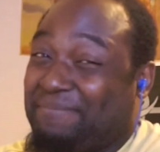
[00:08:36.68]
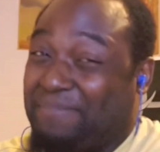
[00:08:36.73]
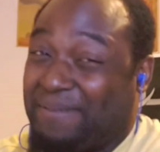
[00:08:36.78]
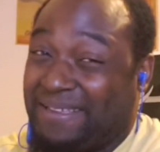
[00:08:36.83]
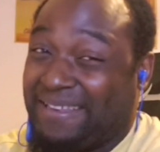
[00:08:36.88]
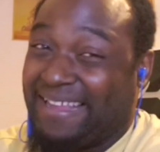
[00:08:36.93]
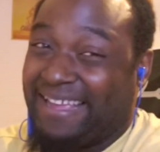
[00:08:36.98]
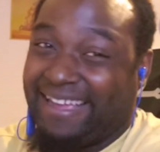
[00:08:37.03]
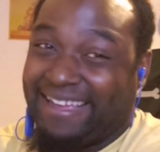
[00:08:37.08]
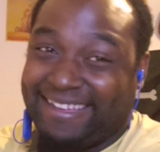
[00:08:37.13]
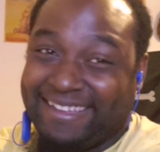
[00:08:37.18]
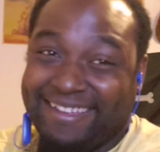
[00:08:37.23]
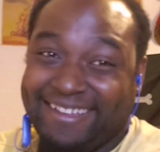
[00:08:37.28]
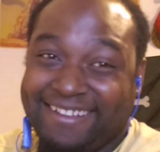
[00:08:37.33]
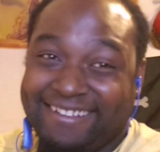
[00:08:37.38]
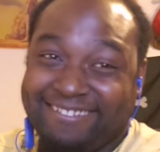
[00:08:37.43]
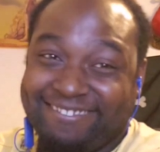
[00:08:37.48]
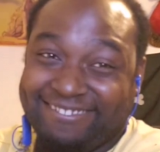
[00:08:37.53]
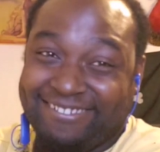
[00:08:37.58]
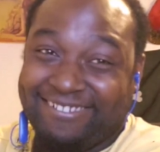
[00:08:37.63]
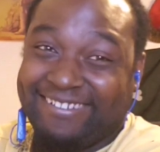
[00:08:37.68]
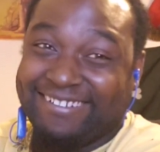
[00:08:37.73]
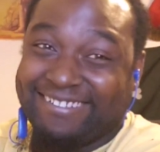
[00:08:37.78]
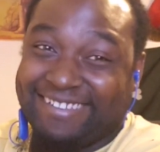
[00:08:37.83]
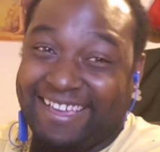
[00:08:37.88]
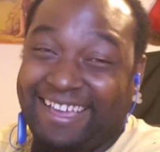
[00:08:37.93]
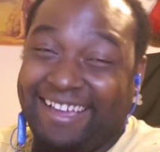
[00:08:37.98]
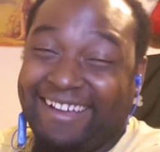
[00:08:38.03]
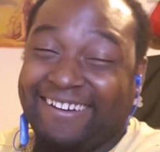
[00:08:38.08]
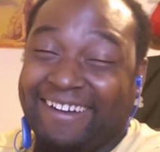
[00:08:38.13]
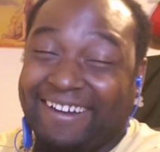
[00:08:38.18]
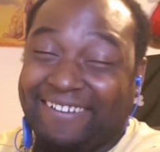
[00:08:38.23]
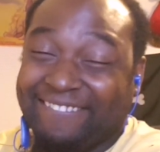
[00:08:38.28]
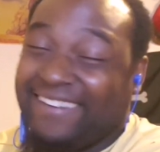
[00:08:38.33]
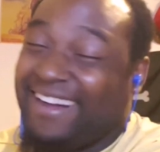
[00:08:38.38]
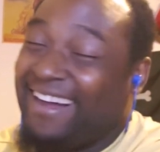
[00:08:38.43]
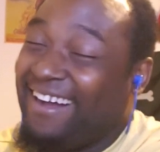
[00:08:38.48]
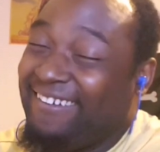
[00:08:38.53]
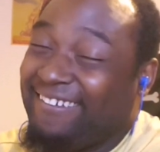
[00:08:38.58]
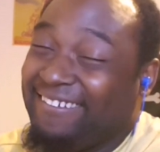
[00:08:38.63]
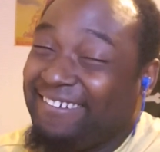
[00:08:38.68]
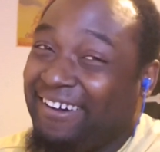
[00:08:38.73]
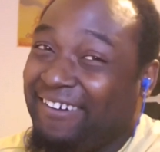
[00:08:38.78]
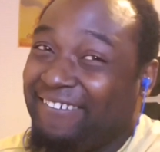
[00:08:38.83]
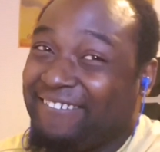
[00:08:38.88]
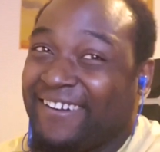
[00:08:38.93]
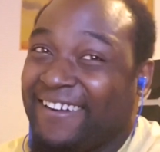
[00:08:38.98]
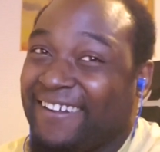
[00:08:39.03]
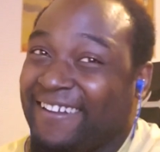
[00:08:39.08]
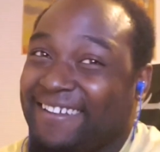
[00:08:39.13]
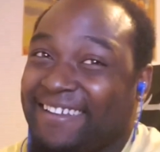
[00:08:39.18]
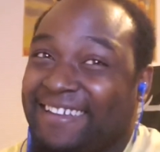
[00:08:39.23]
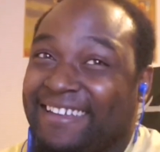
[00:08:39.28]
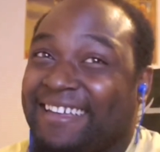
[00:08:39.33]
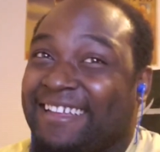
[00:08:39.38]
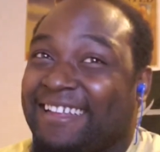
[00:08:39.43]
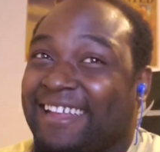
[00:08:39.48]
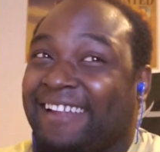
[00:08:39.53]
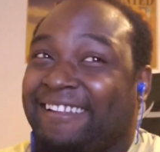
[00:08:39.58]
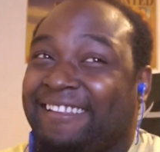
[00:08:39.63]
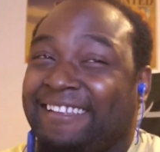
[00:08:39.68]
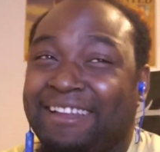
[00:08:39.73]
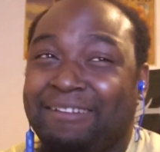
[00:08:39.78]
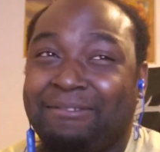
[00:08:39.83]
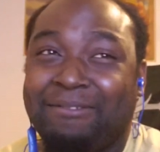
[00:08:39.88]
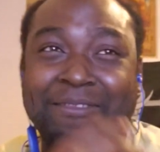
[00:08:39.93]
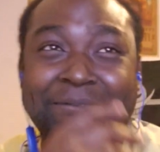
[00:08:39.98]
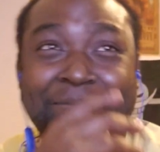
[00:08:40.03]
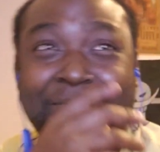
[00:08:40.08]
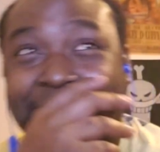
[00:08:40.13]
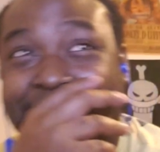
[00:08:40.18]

to be like, strong as hell. I don't know, bro. They're dealing with the